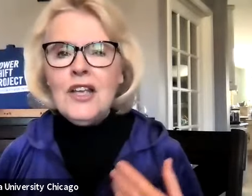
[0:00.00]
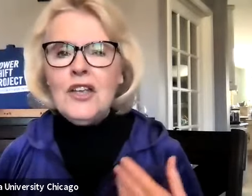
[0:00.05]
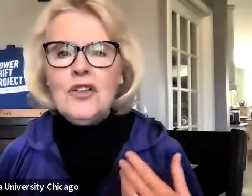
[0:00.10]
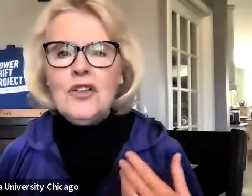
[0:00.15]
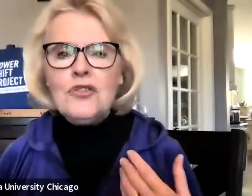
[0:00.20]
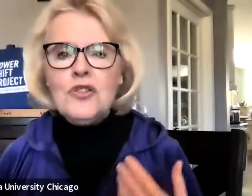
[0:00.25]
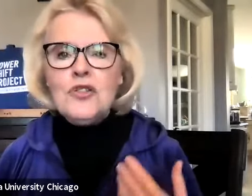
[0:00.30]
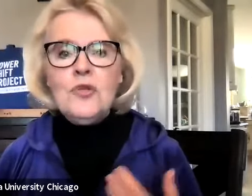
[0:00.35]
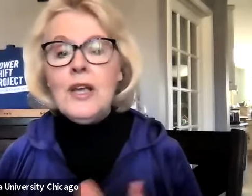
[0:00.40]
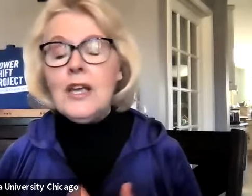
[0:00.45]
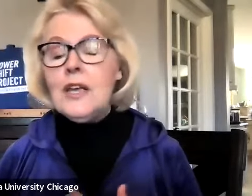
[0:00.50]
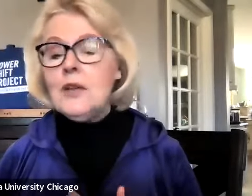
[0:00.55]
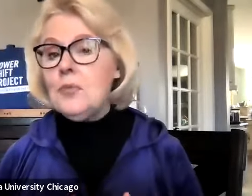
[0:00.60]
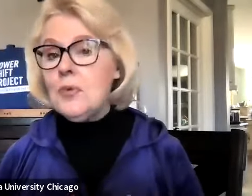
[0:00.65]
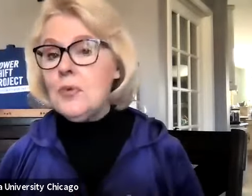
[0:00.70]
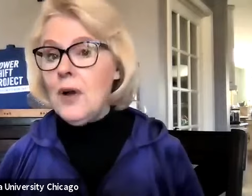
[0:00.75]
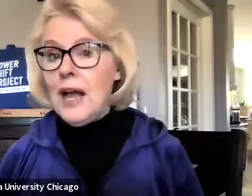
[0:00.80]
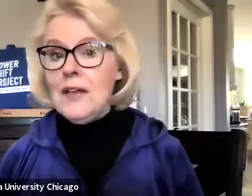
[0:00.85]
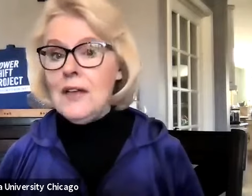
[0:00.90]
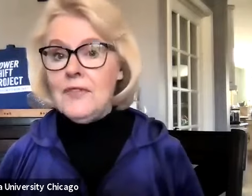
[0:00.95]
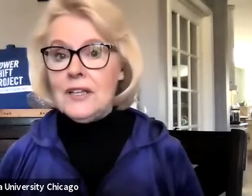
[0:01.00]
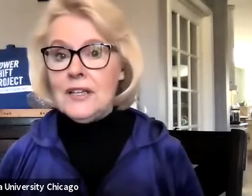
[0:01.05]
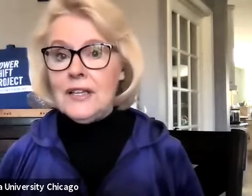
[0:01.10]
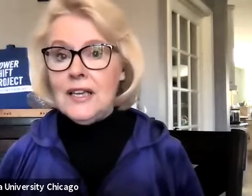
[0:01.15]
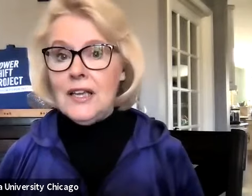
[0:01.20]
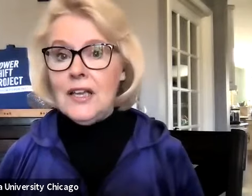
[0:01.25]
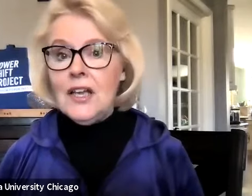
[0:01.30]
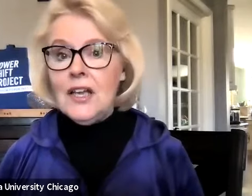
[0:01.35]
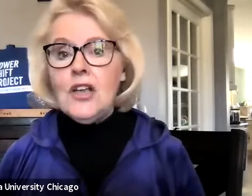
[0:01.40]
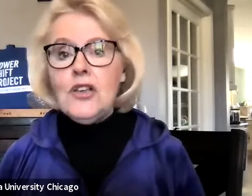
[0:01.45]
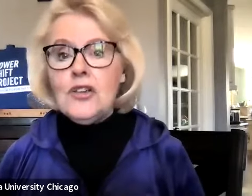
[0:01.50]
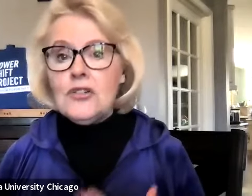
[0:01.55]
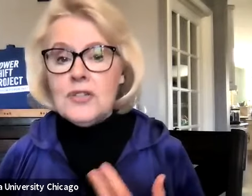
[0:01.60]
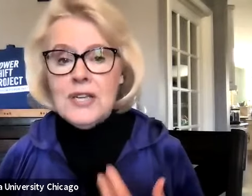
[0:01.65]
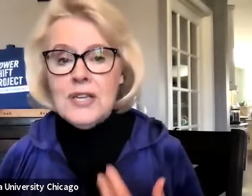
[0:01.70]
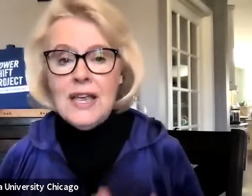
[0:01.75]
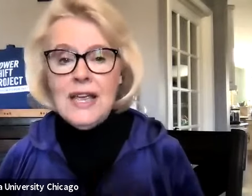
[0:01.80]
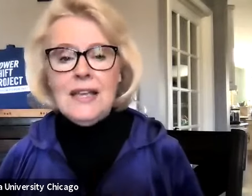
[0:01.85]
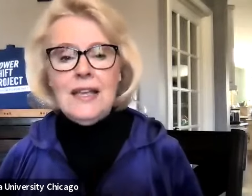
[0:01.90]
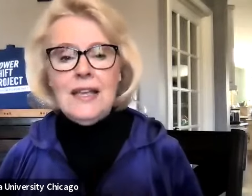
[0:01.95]
You're doing it privately, you're
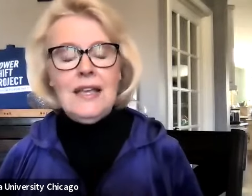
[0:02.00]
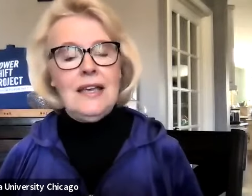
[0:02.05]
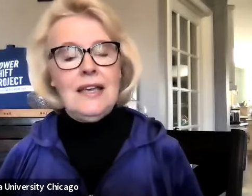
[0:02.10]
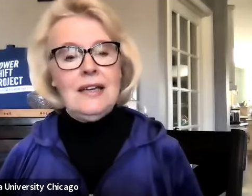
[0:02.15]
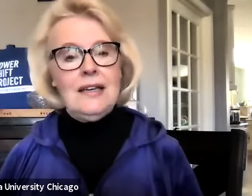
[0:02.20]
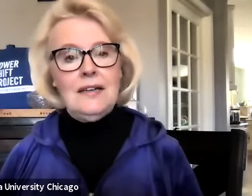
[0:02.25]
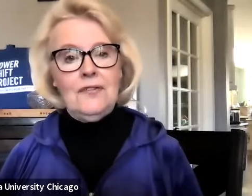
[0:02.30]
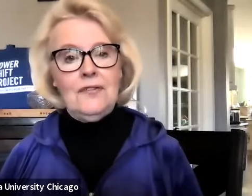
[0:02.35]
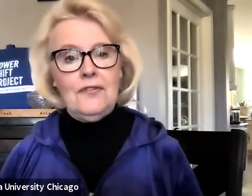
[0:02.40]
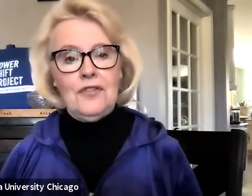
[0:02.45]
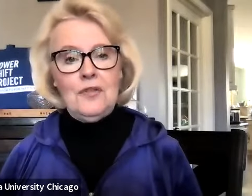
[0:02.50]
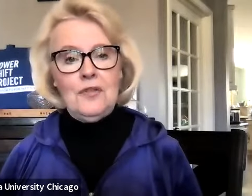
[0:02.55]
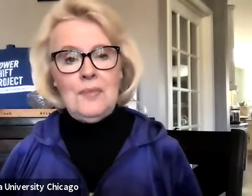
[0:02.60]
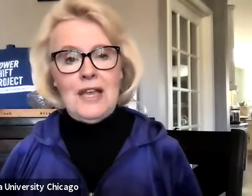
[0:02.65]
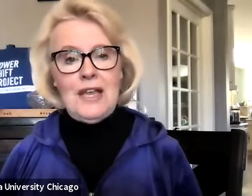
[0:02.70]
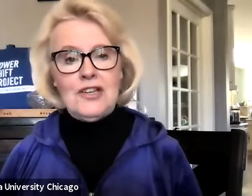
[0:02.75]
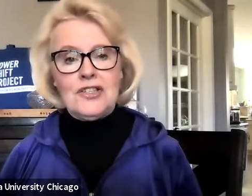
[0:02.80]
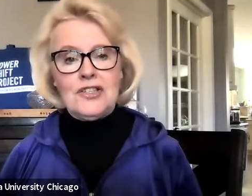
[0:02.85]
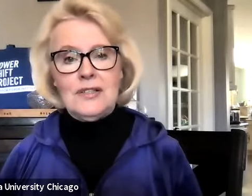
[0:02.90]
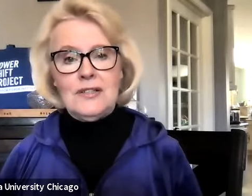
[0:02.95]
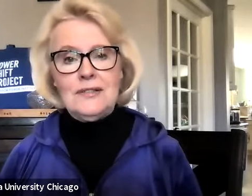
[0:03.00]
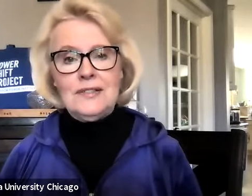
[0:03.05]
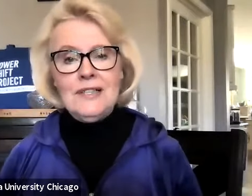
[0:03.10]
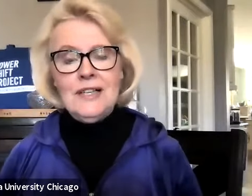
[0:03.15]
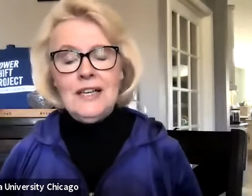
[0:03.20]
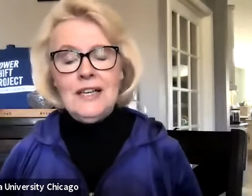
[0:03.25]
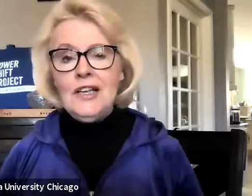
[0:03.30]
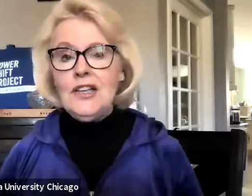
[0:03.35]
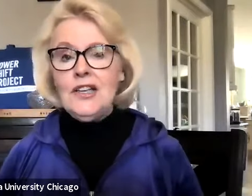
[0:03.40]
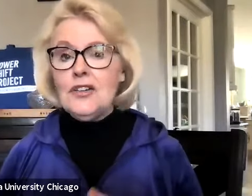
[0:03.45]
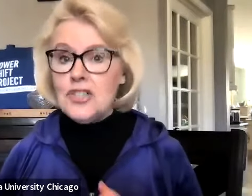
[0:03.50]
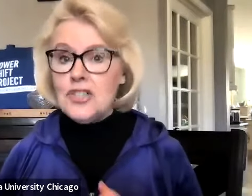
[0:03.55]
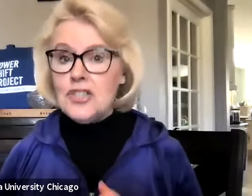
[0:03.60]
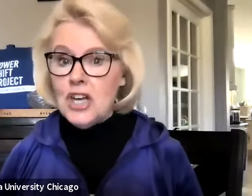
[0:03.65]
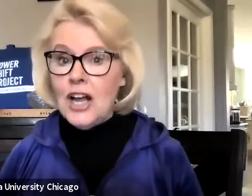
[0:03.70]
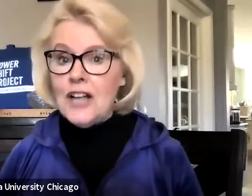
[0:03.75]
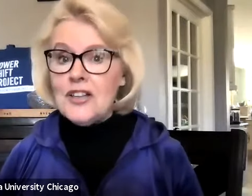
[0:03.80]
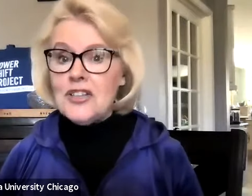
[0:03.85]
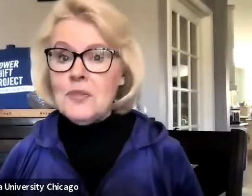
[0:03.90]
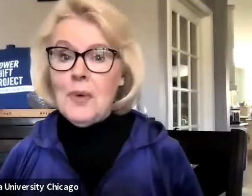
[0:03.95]
taking in information. You're
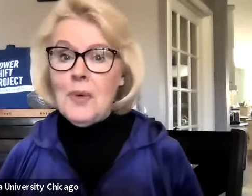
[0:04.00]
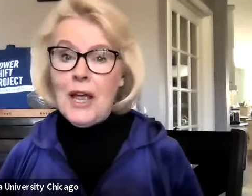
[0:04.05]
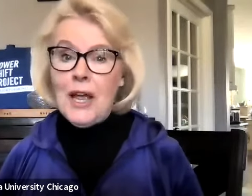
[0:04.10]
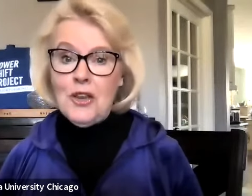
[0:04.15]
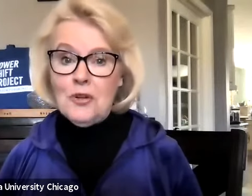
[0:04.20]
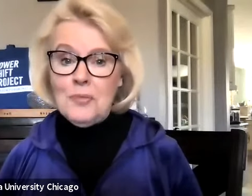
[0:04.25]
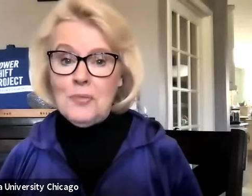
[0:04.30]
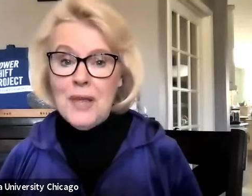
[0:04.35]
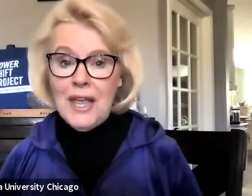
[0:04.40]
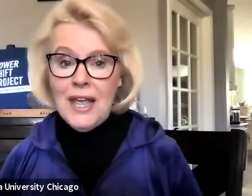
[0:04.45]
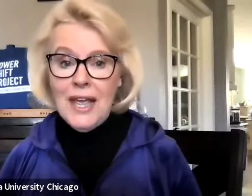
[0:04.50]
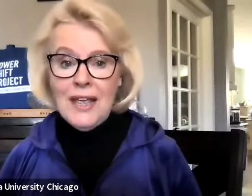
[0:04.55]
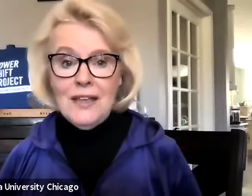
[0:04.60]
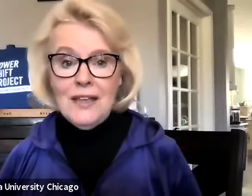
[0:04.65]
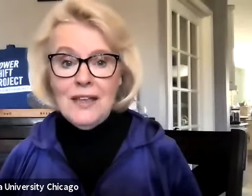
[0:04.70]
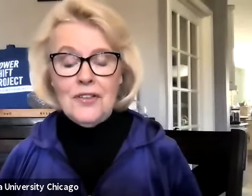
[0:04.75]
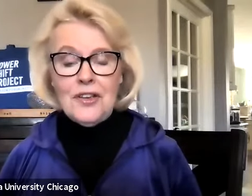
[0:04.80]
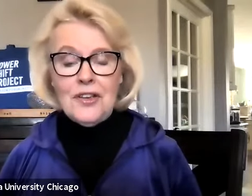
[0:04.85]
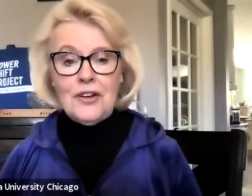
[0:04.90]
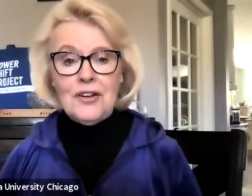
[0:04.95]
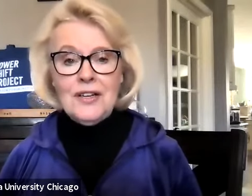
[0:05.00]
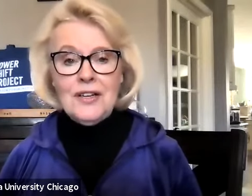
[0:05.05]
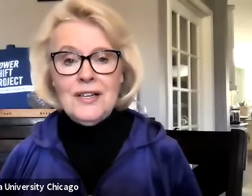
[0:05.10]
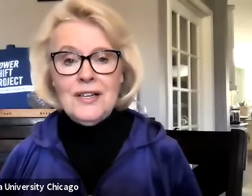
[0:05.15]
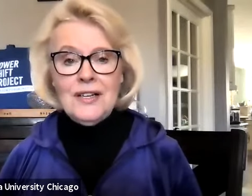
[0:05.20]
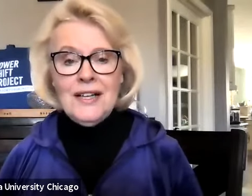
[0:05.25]
judged by your behavior.